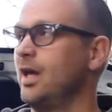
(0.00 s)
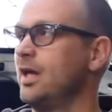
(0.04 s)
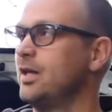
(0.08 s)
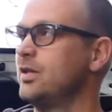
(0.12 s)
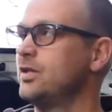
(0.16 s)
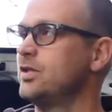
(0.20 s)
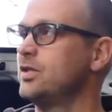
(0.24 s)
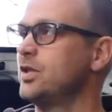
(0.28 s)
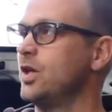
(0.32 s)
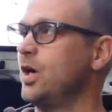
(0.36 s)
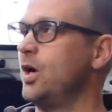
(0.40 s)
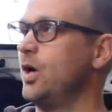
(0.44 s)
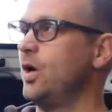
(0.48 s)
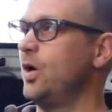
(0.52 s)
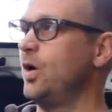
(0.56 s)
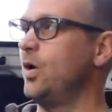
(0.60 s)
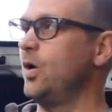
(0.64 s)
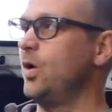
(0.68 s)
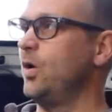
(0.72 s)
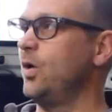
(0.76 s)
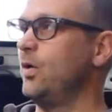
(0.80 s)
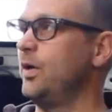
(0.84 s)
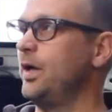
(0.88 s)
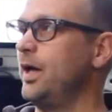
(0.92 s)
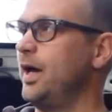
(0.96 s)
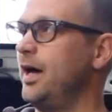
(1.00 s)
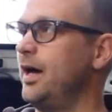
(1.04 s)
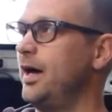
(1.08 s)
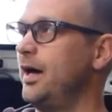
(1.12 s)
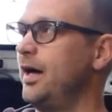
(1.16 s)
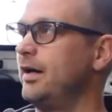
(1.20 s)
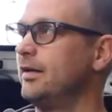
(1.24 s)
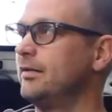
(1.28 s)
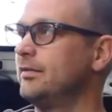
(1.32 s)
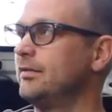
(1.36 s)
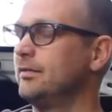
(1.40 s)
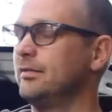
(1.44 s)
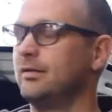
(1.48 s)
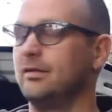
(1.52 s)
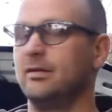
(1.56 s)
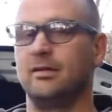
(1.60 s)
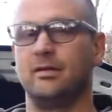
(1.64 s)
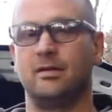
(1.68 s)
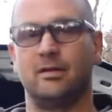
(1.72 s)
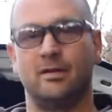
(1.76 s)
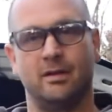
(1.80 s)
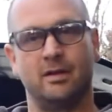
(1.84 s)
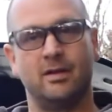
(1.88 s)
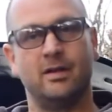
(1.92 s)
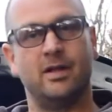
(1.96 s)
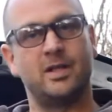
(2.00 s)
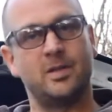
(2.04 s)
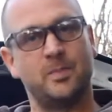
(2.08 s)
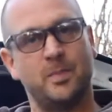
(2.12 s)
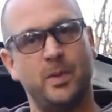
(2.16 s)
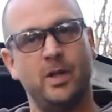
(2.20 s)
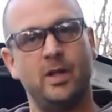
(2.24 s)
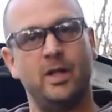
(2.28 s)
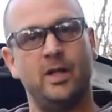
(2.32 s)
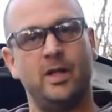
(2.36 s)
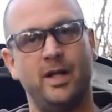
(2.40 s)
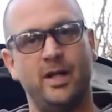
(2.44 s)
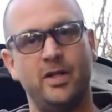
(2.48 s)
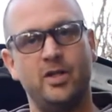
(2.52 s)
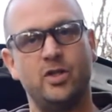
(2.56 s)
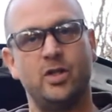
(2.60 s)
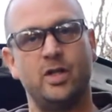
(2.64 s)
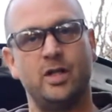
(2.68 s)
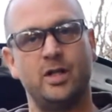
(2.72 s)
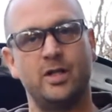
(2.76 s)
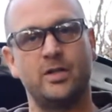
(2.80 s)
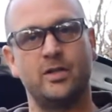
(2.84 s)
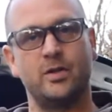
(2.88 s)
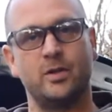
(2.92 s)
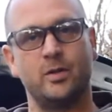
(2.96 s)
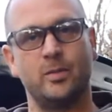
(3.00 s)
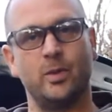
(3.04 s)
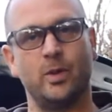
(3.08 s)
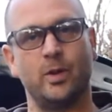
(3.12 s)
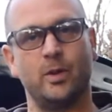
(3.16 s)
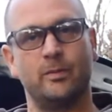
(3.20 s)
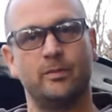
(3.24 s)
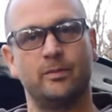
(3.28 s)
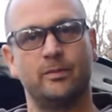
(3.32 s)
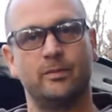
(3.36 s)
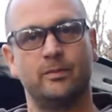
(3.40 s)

So yeah, let's pull an engine in a Subaru.